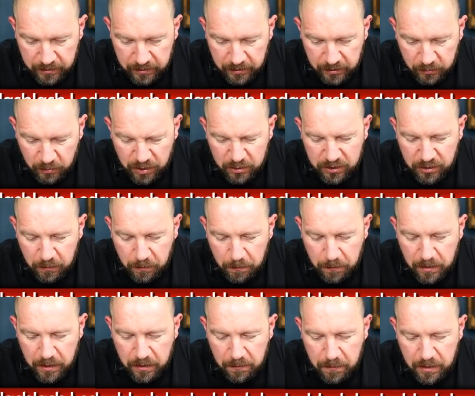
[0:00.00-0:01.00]
because we used to
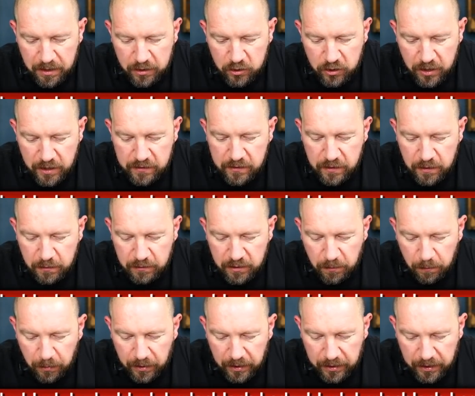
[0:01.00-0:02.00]
me, me and Jason used to
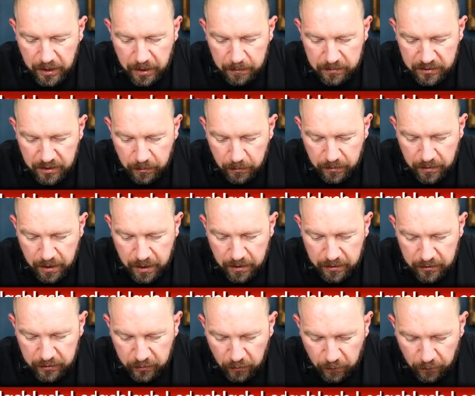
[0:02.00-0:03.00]
play games now and then
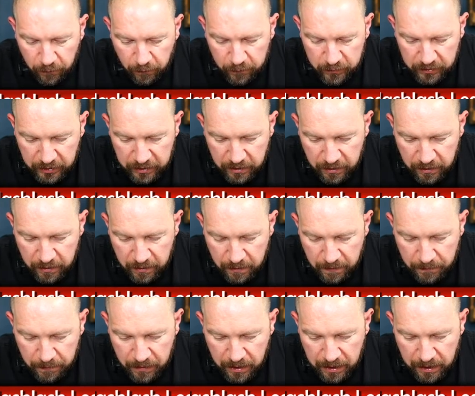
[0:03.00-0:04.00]
and stuff, obviously,
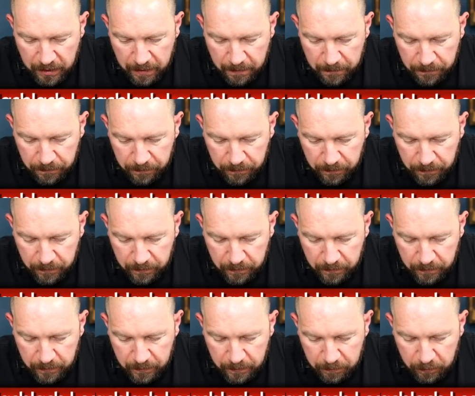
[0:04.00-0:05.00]
um,
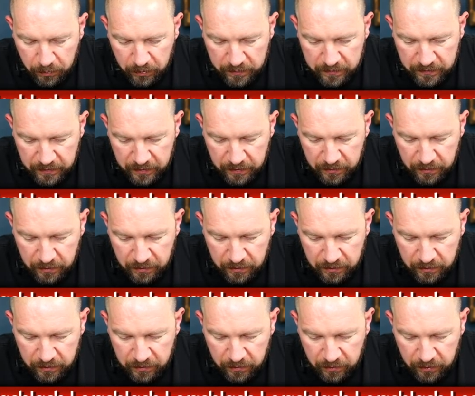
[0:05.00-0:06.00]
but uh, n
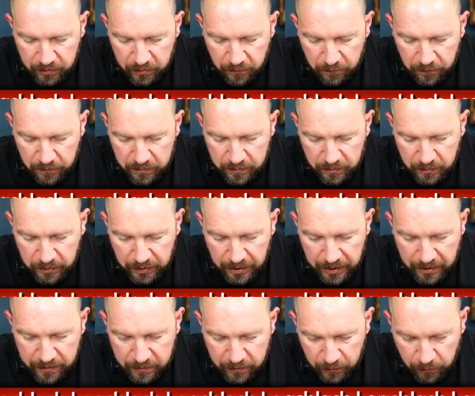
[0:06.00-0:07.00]
not as often as I'd
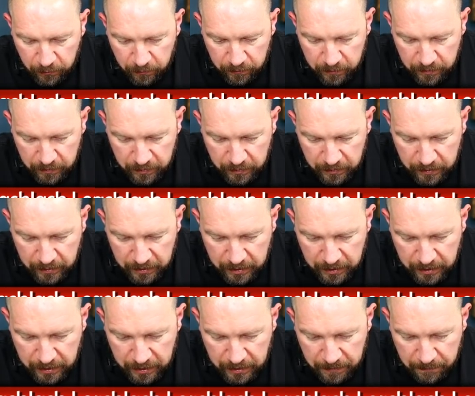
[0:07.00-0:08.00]
like to,
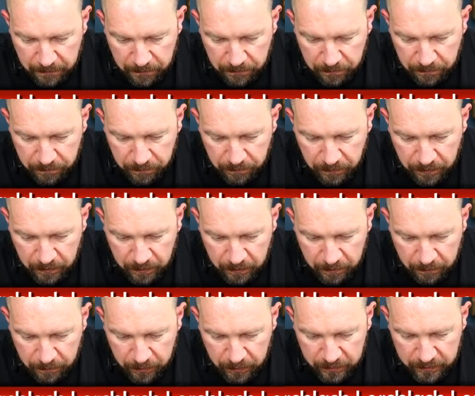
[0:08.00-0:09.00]
um,
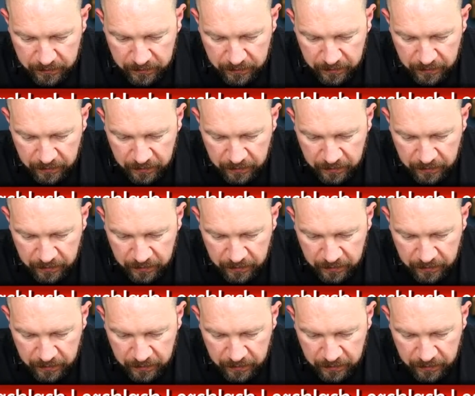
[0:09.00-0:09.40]
but